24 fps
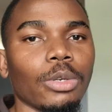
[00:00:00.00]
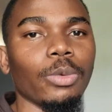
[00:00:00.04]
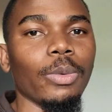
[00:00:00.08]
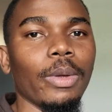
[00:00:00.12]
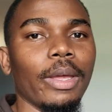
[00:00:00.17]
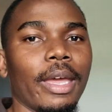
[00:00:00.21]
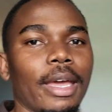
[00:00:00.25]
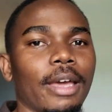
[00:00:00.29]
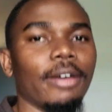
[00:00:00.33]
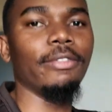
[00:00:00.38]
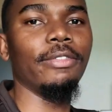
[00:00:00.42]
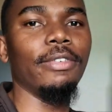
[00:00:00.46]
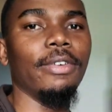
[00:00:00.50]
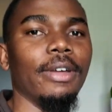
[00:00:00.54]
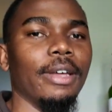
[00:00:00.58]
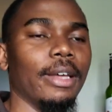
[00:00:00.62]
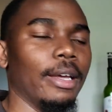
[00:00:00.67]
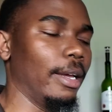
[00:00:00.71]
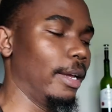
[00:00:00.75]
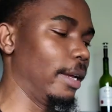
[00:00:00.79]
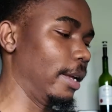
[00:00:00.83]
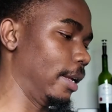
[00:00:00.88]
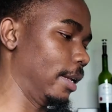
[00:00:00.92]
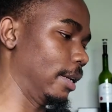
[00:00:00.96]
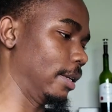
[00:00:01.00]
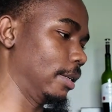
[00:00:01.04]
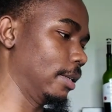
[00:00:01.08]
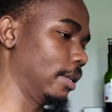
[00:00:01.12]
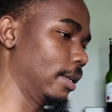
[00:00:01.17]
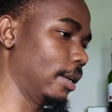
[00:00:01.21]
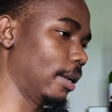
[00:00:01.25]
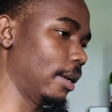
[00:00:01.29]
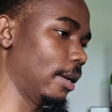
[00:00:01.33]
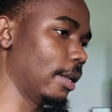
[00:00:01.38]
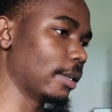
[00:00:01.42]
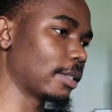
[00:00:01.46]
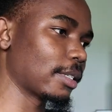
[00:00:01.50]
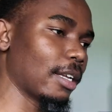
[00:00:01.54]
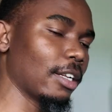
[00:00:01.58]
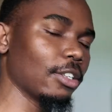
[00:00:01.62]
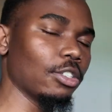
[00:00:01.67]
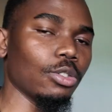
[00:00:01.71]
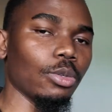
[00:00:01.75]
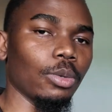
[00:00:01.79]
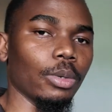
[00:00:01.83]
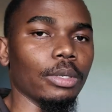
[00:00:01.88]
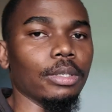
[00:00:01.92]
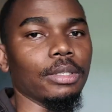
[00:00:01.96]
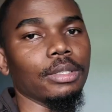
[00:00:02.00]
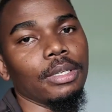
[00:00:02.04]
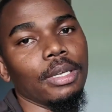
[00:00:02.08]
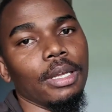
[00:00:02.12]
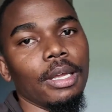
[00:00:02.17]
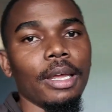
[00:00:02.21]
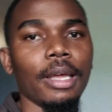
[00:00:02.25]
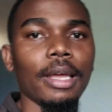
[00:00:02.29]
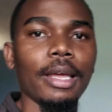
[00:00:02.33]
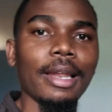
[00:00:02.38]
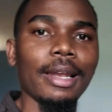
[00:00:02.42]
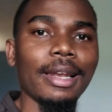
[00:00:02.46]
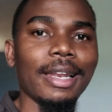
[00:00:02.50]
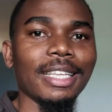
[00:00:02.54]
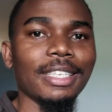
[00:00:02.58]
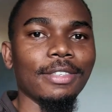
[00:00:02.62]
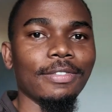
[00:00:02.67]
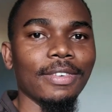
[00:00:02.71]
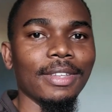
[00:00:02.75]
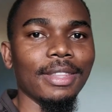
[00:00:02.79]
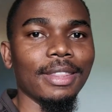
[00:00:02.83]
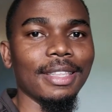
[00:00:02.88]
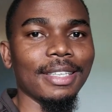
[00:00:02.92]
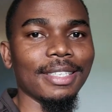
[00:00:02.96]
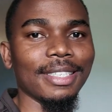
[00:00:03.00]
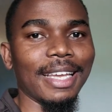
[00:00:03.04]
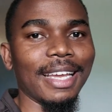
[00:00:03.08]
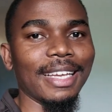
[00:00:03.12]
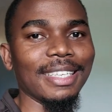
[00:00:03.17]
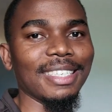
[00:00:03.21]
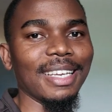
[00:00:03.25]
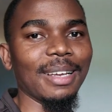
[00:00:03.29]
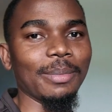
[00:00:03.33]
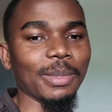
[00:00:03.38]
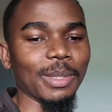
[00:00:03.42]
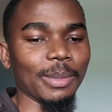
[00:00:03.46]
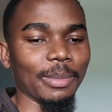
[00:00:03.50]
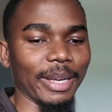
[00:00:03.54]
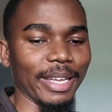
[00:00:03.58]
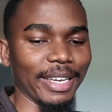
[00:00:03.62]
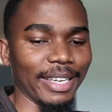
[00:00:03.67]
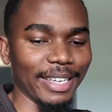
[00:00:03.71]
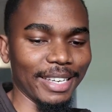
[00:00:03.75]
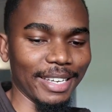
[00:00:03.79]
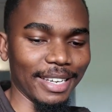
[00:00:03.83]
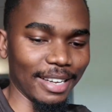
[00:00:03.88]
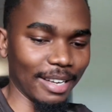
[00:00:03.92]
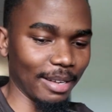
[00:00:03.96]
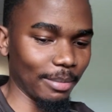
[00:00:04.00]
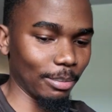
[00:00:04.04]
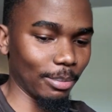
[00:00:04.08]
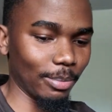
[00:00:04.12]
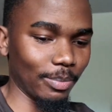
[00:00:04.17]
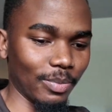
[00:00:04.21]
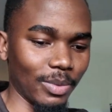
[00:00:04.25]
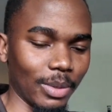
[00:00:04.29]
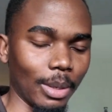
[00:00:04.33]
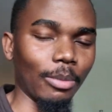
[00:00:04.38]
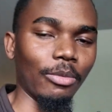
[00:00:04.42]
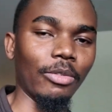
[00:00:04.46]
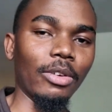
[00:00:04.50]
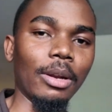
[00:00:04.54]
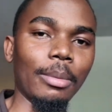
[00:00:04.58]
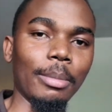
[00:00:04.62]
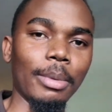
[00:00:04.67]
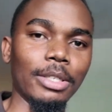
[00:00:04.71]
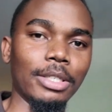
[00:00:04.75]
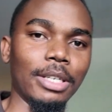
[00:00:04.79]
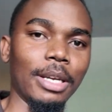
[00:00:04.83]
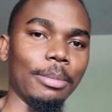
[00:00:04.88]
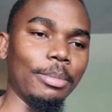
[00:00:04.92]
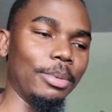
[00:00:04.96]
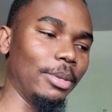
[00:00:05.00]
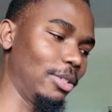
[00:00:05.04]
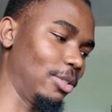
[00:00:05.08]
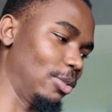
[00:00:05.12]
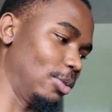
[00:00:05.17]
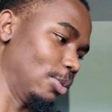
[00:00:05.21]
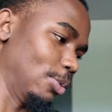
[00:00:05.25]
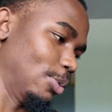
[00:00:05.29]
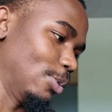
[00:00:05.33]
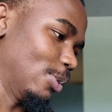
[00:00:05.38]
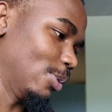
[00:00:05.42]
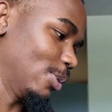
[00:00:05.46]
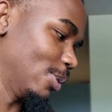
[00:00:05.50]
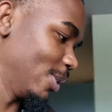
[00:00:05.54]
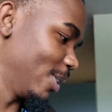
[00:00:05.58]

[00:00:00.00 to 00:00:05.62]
what we have and let's get to it let's fit these items man i'm i'm very much happy to